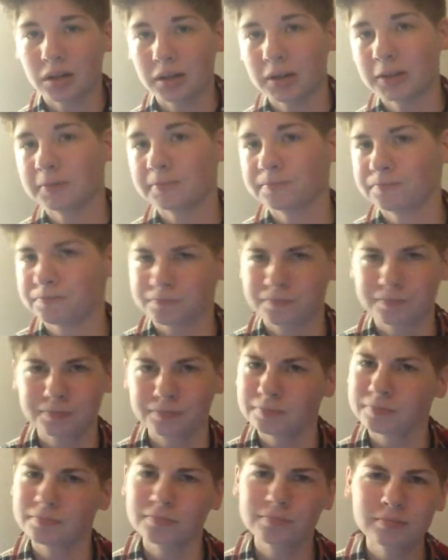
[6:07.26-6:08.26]

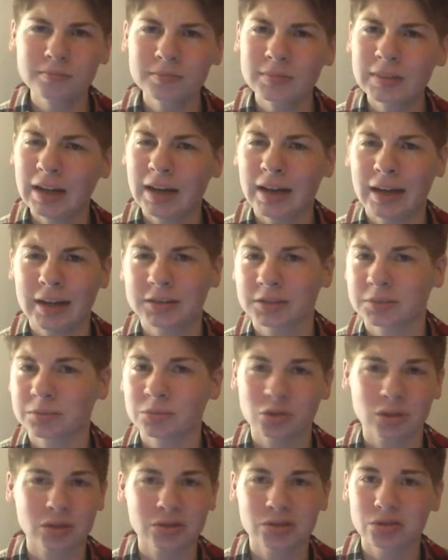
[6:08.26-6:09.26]
I had some
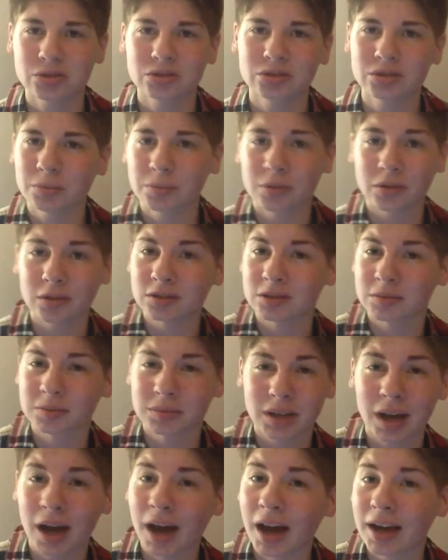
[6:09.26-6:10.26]
dress shirts, I put on some
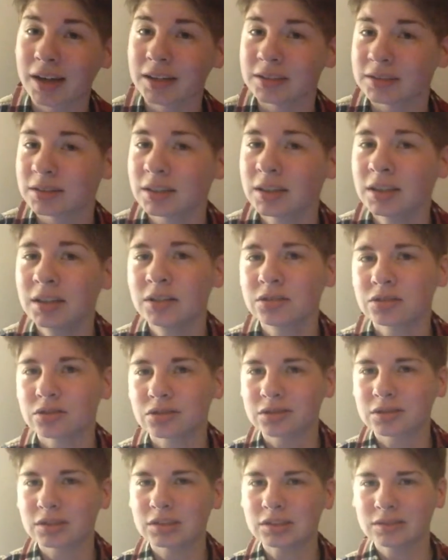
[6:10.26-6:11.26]
ties
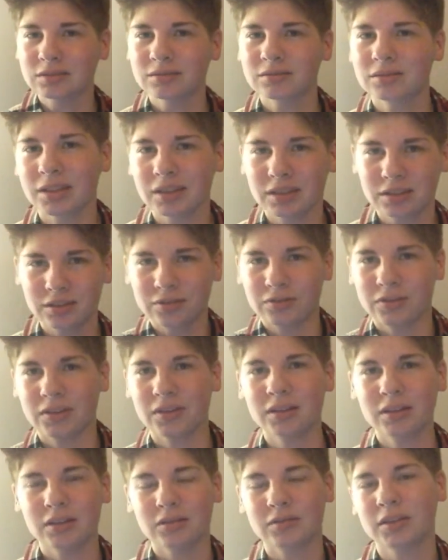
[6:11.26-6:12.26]
just to get the
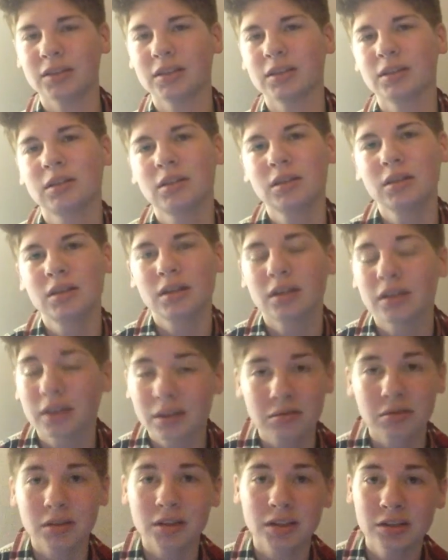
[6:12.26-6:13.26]
feel of it, and I
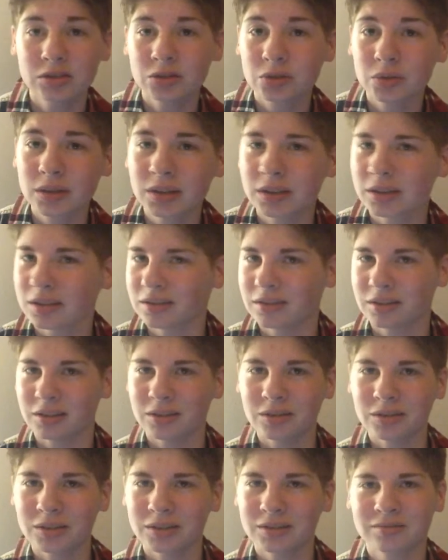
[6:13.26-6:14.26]
really enjoyed it.
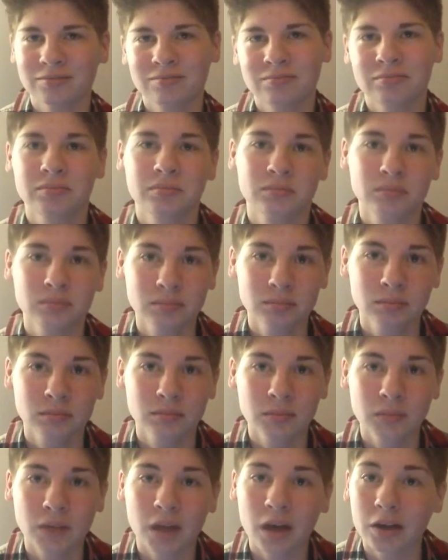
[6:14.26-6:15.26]

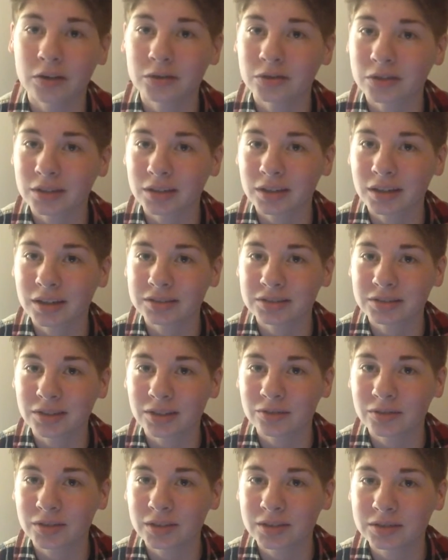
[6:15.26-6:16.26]
I took a lot of
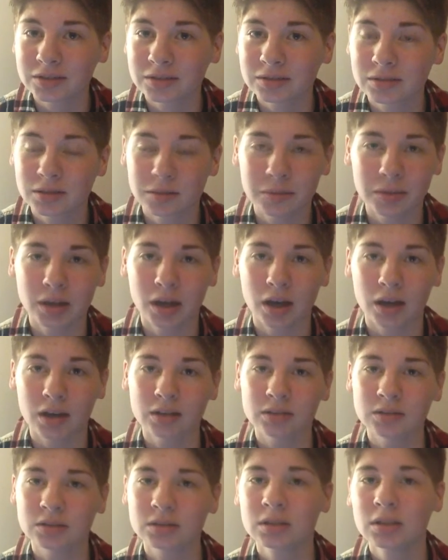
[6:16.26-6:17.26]
selfies, to be
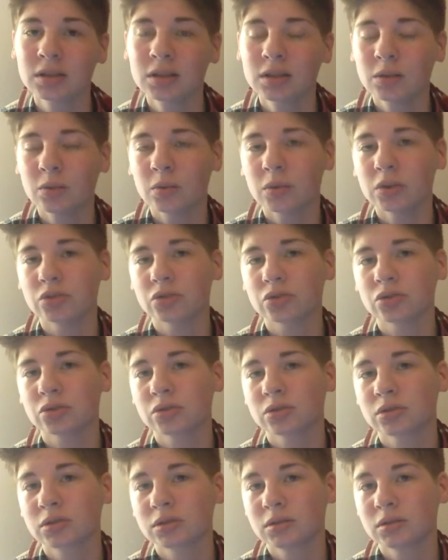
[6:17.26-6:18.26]
honest, which